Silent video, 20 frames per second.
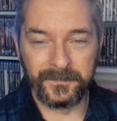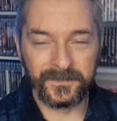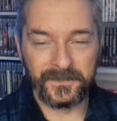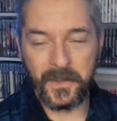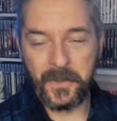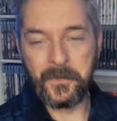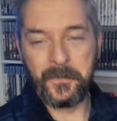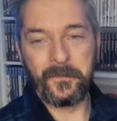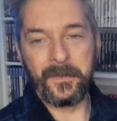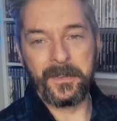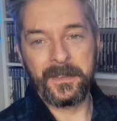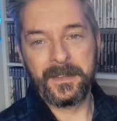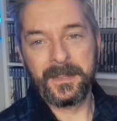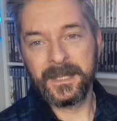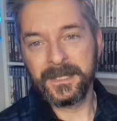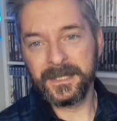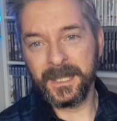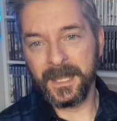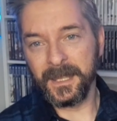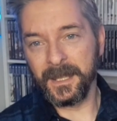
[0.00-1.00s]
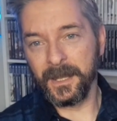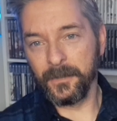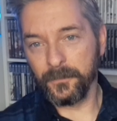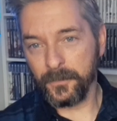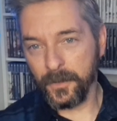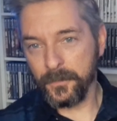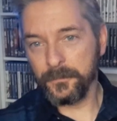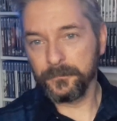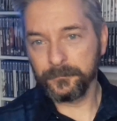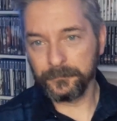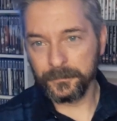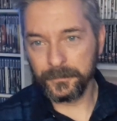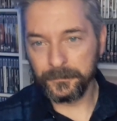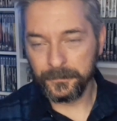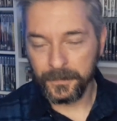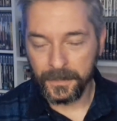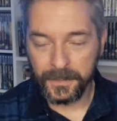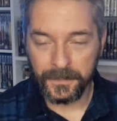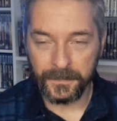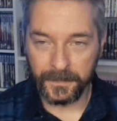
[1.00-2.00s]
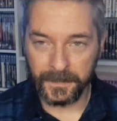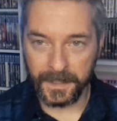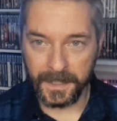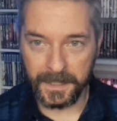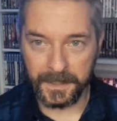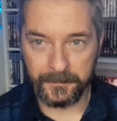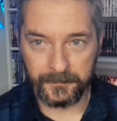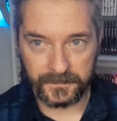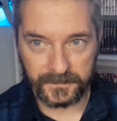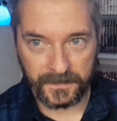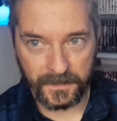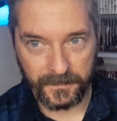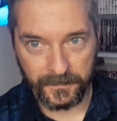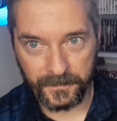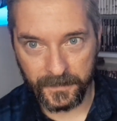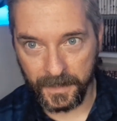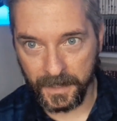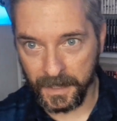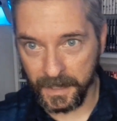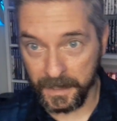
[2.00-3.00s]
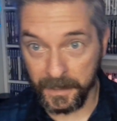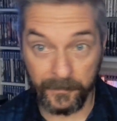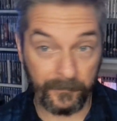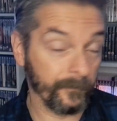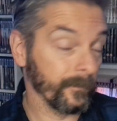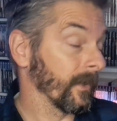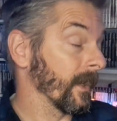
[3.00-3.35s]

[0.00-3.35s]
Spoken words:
So yeah, I'll go through the games that I have